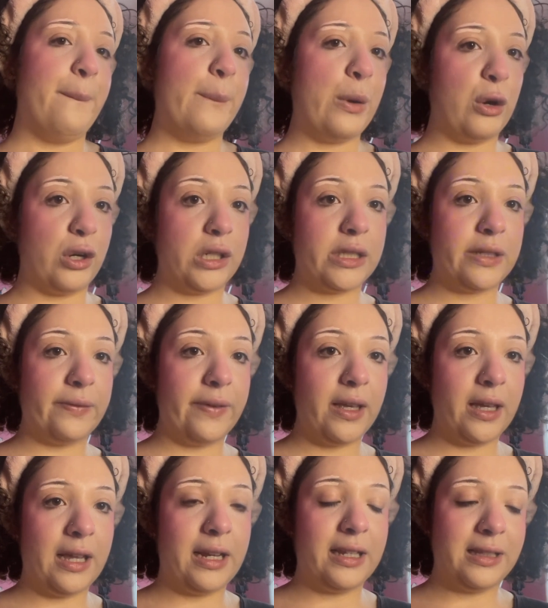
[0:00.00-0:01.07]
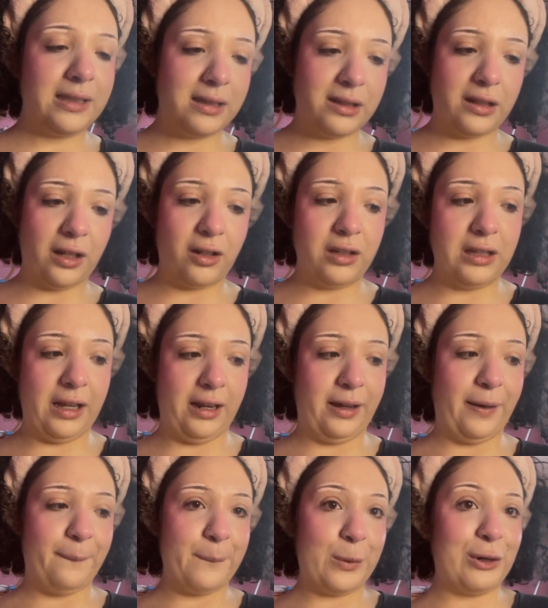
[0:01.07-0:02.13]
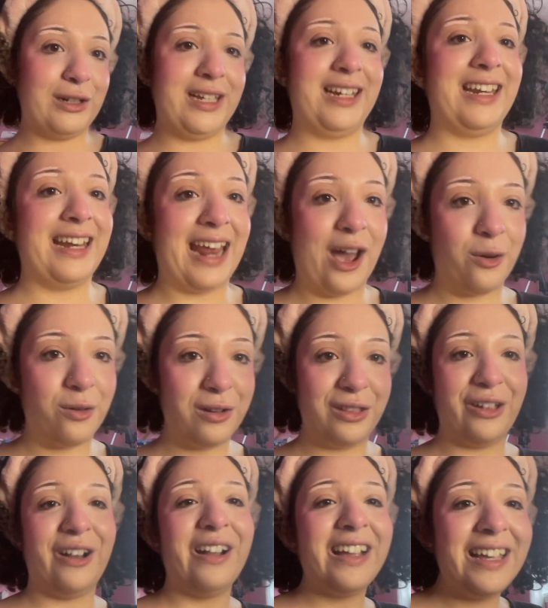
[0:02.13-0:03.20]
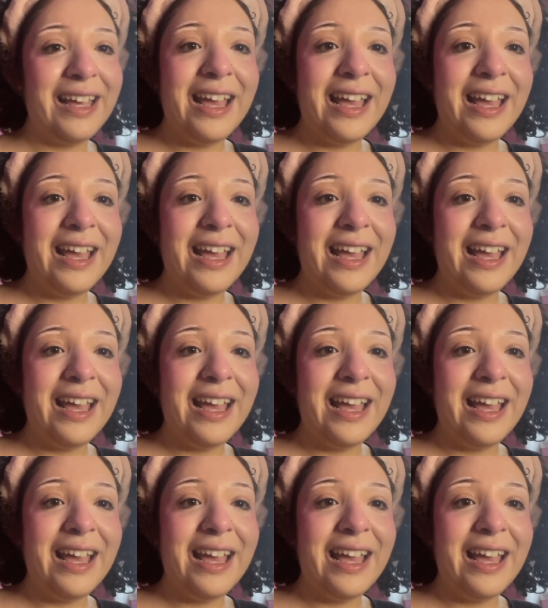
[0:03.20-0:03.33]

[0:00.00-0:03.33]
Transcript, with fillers: parts of it and it's still like more than an hour long.